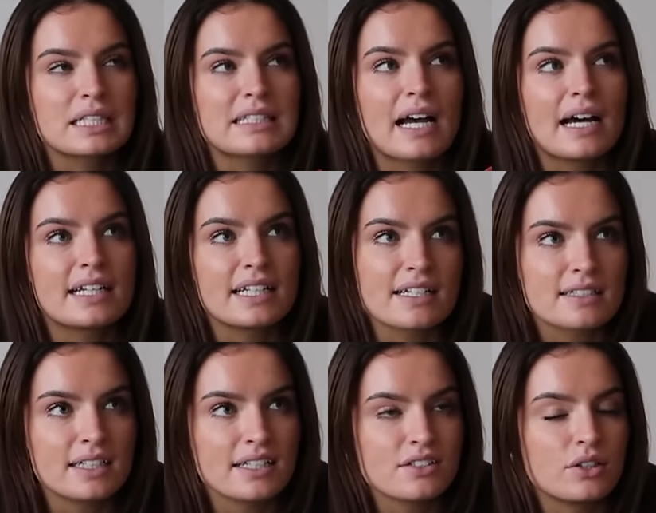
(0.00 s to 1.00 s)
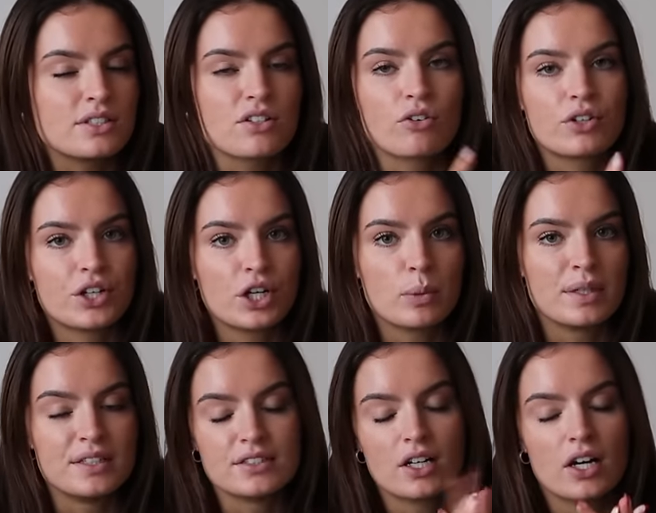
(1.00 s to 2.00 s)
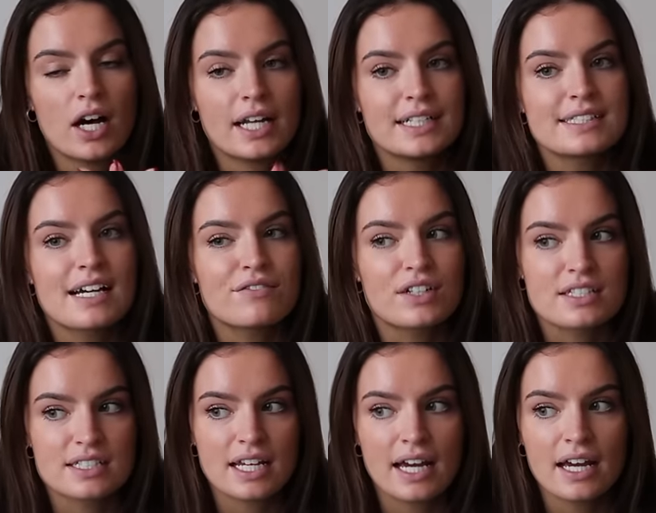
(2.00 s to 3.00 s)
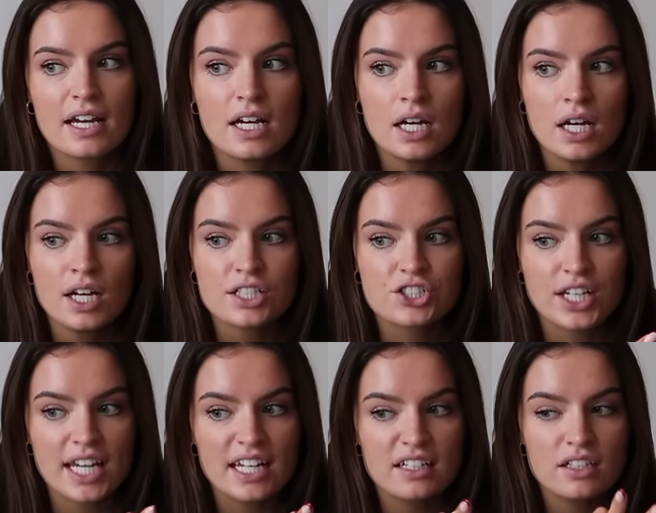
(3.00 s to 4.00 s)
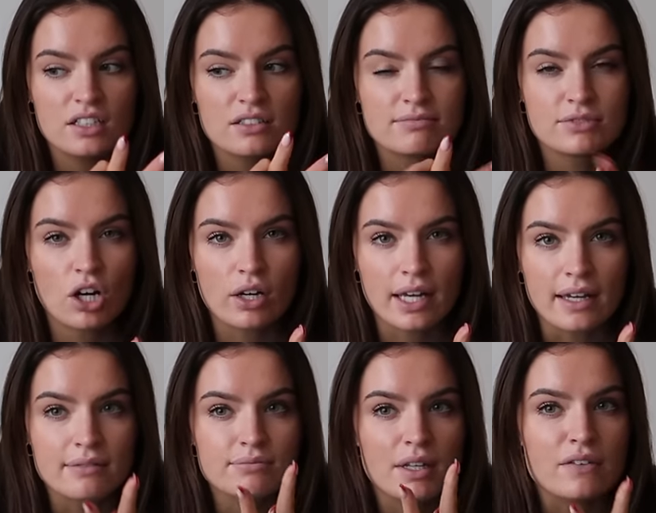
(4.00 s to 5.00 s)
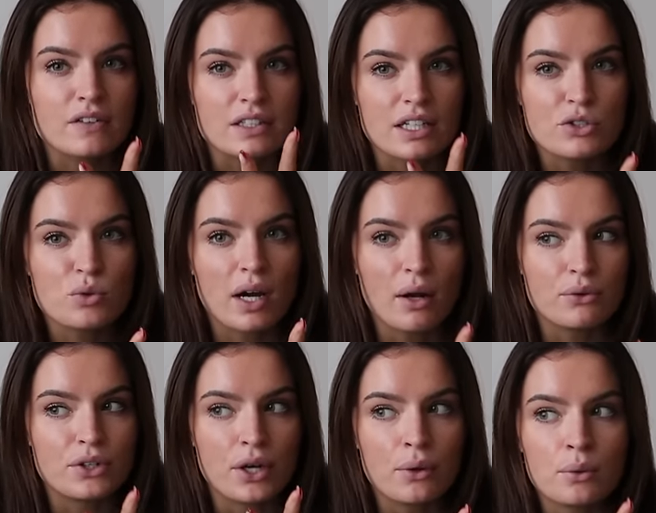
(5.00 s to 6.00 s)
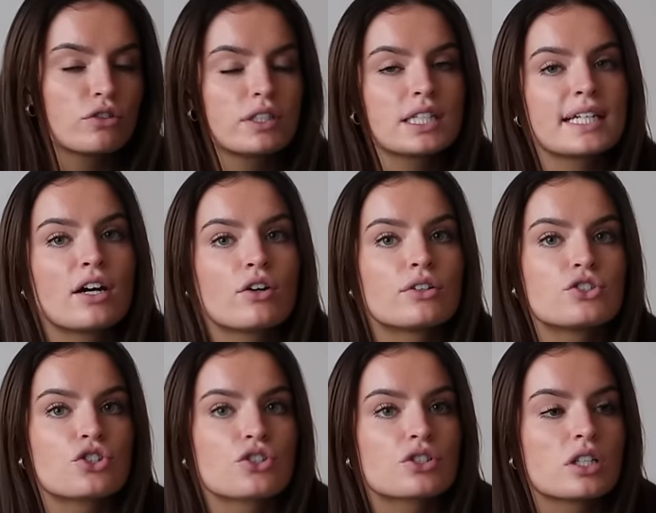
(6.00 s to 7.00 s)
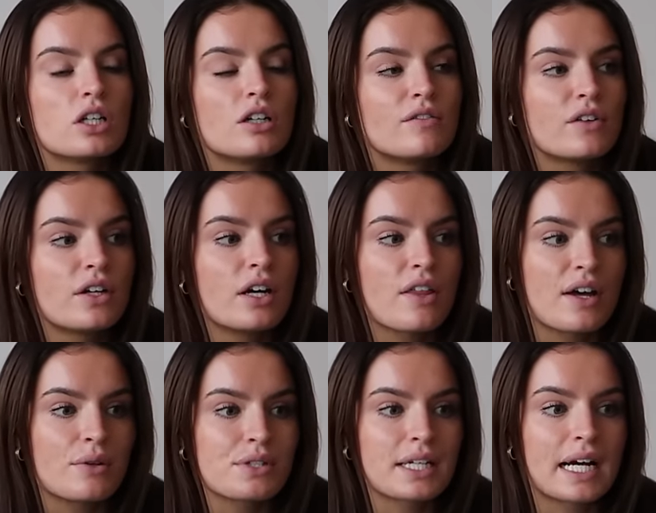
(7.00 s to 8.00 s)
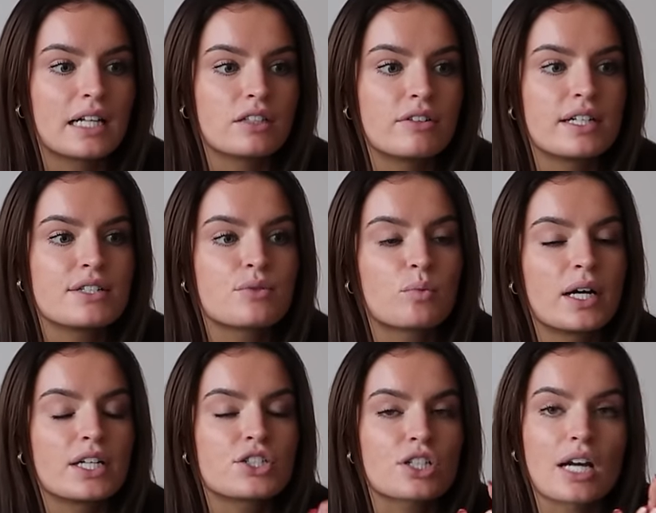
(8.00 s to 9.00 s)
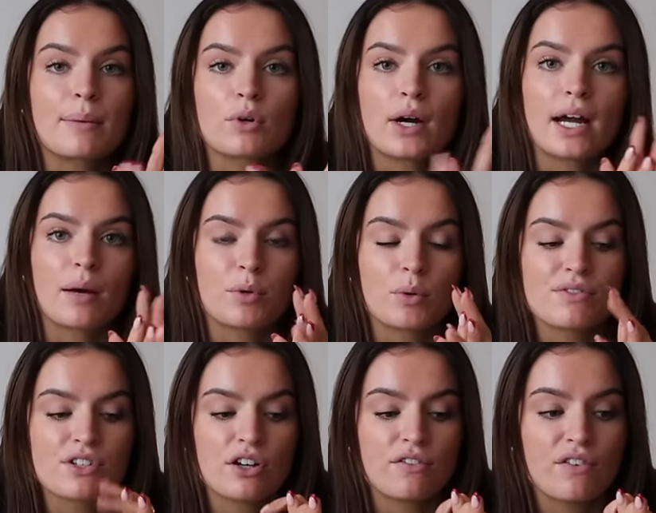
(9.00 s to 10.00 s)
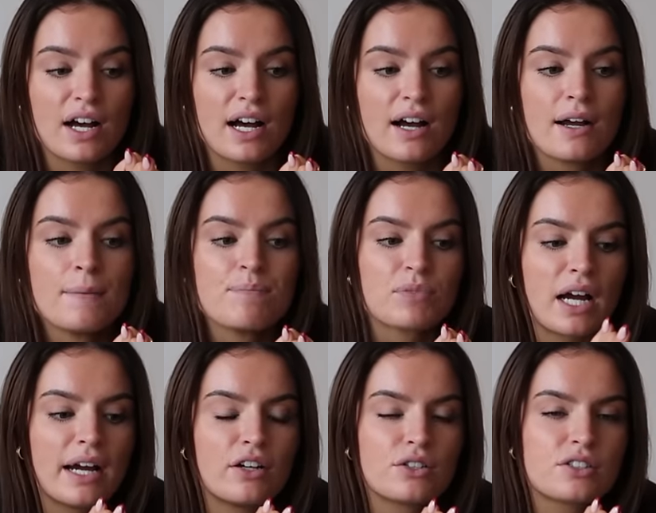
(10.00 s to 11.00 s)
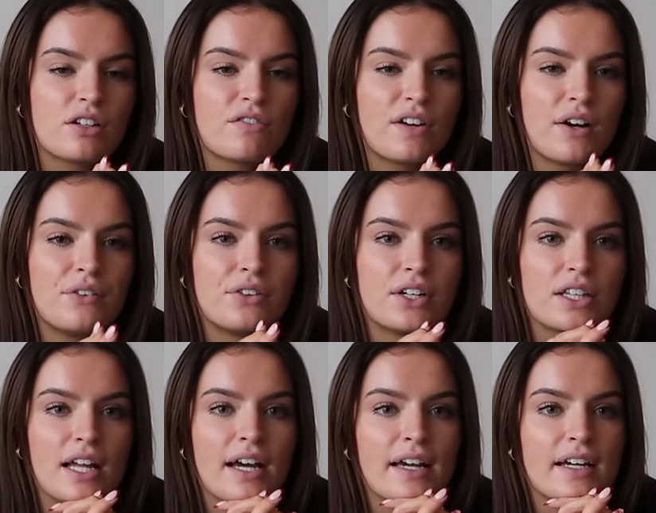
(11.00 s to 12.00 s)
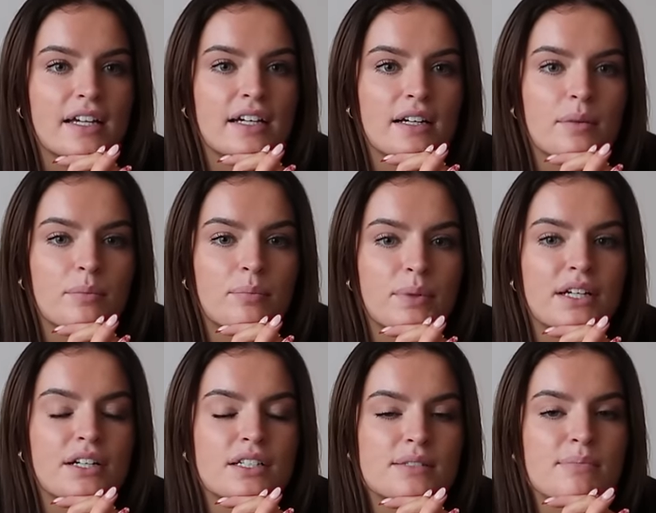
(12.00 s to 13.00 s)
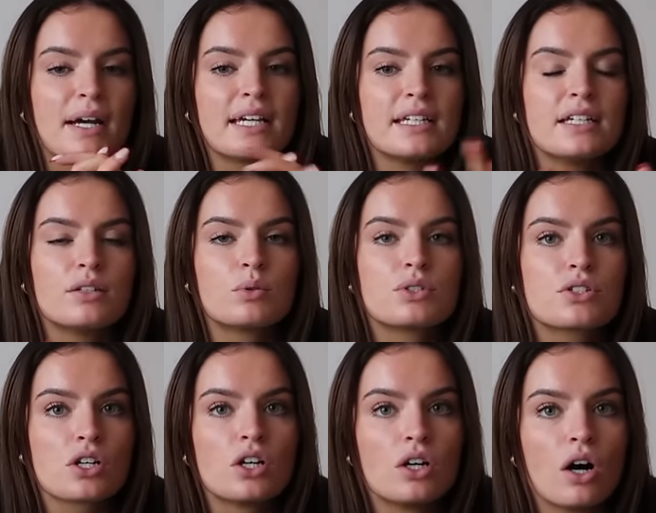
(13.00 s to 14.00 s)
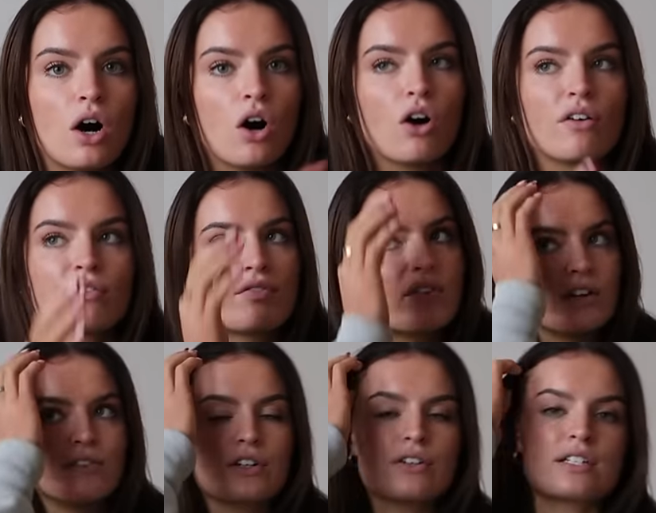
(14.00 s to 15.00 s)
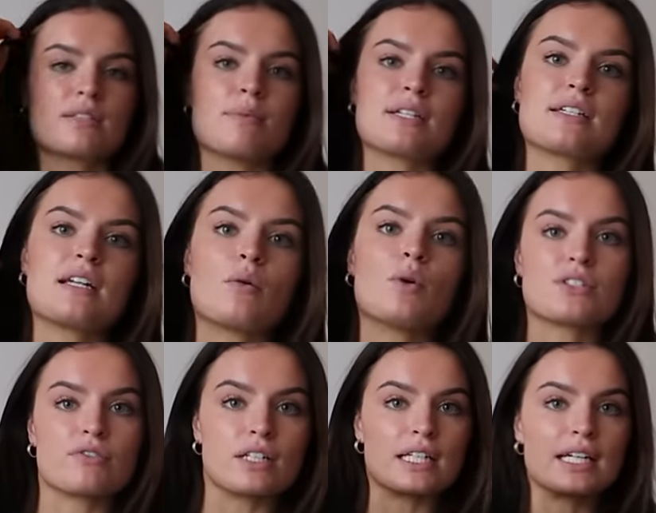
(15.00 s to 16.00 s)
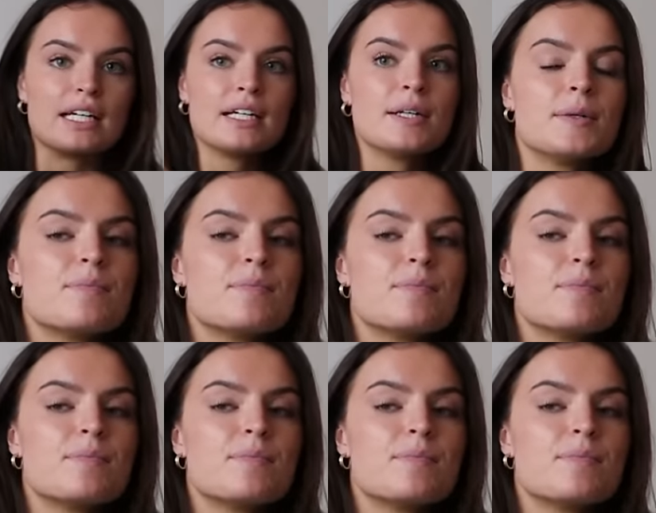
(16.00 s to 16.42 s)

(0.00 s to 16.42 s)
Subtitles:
because I had it yesterday, so it's already open. So I need to have that today. chicken gnocchi. I think that's what I'll do. Currently on just over 1,000 calories, which I'm quite happy with so far. I also found that, like, because my eating was so off over Christmas and I wasn't really...